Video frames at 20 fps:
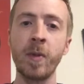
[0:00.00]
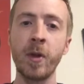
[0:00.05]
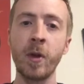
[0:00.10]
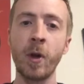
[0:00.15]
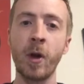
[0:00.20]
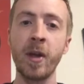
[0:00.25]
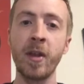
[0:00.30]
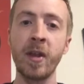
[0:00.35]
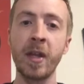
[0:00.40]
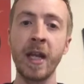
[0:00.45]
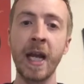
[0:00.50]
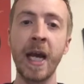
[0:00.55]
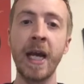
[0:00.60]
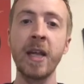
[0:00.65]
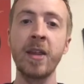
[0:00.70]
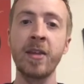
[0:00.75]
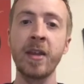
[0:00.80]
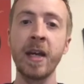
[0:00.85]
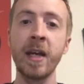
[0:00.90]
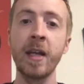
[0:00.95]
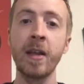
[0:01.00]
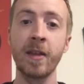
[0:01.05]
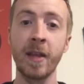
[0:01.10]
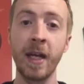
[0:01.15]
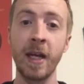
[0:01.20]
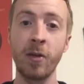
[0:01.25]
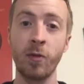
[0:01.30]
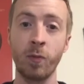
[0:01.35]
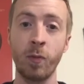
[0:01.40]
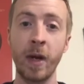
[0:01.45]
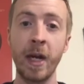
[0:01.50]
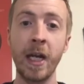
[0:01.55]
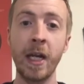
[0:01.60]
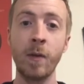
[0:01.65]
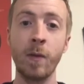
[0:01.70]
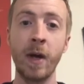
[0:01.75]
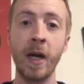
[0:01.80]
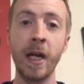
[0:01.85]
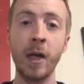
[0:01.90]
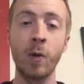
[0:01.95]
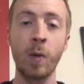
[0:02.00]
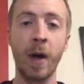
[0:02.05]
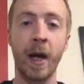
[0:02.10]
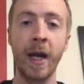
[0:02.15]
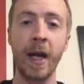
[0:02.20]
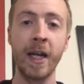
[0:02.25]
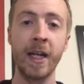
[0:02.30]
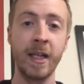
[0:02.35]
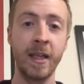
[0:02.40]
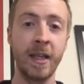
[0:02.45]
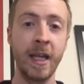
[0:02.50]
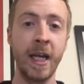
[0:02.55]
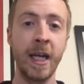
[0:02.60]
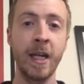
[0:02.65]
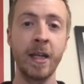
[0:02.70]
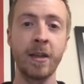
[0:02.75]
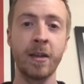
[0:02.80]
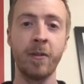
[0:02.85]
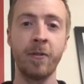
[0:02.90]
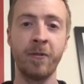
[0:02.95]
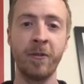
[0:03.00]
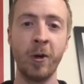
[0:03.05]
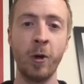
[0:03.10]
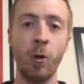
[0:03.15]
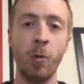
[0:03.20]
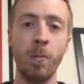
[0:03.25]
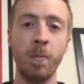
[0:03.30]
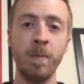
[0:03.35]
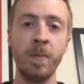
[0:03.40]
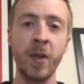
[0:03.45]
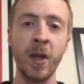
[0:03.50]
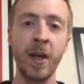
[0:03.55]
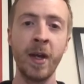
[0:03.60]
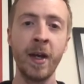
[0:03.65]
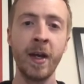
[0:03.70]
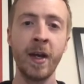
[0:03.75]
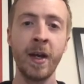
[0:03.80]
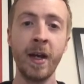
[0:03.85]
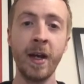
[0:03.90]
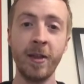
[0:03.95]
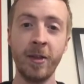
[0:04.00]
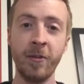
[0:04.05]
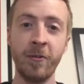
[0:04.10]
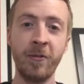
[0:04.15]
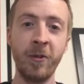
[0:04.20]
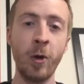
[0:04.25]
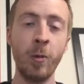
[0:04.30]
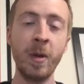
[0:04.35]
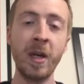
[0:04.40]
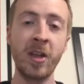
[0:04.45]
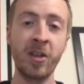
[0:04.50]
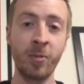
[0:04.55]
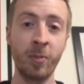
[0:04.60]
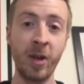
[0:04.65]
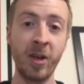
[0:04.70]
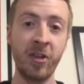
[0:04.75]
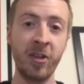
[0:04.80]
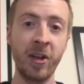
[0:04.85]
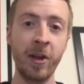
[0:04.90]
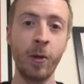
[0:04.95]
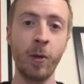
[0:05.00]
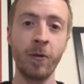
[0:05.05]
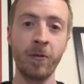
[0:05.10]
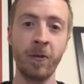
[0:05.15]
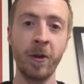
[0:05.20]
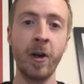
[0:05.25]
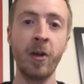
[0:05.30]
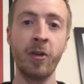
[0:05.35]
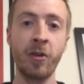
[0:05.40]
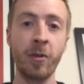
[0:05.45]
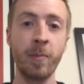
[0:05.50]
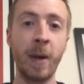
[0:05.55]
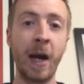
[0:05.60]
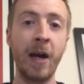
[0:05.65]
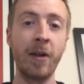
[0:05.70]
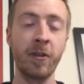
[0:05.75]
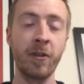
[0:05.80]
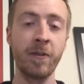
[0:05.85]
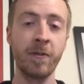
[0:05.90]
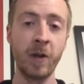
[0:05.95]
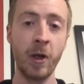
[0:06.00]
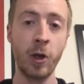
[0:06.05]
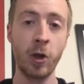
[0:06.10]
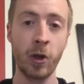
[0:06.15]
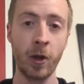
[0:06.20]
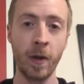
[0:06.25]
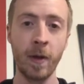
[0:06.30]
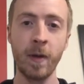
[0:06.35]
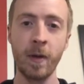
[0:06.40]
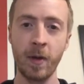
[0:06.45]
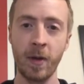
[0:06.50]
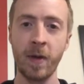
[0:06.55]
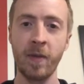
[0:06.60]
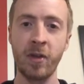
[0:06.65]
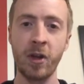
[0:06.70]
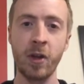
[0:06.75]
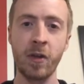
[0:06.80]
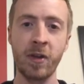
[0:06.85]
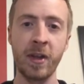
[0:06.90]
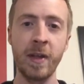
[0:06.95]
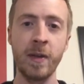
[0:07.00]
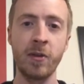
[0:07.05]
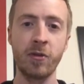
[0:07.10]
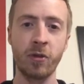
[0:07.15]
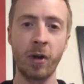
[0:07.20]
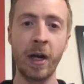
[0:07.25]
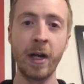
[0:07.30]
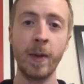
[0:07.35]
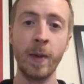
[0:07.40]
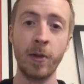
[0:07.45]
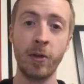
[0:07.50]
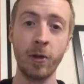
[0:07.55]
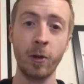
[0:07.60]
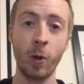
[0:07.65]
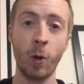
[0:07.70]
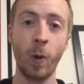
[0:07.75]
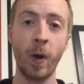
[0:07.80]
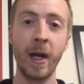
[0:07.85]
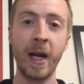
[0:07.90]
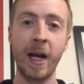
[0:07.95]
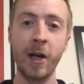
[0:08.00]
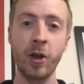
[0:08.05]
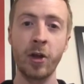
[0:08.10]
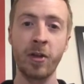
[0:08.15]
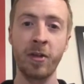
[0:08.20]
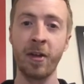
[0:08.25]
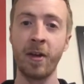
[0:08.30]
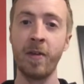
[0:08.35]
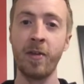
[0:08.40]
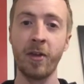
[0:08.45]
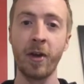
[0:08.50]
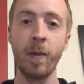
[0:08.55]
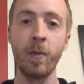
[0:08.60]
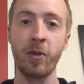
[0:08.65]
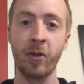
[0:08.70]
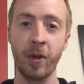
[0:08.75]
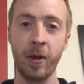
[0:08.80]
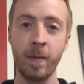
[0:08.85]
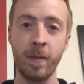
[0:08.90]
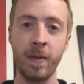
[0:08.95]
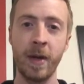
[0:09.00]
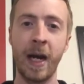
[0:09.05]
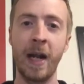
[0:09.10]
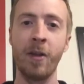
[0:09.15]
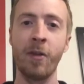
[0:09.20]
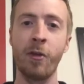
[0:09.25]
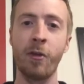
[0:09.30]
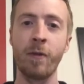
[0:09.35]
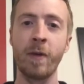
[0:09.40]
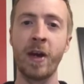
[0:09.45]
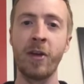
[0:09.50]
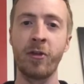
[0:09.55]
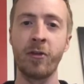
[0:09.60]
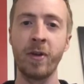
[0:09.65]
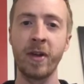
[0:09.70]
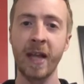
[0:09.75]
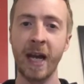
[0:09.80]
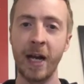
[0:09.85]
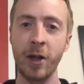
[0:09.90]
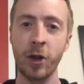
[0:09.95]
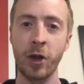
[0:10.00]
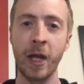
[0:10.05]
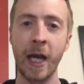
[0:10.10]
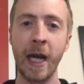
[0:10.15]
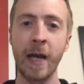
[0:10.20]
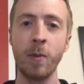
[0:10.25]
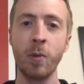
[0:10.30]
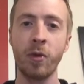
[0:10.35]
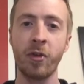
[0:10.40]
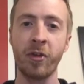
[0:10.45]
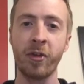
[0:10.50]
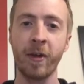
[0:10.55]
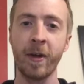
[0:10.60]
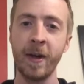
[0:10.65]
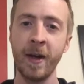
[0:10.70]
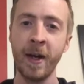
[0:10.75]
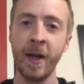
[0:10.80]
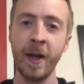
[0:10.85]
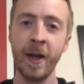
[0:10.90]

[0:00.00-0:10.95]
of the 1980s is really, really great. And indeed, the film explicitly refers to Back to the Future. As you've seen the trailer, the DeLorean actually turns up. So Alan Silvestri is actually able to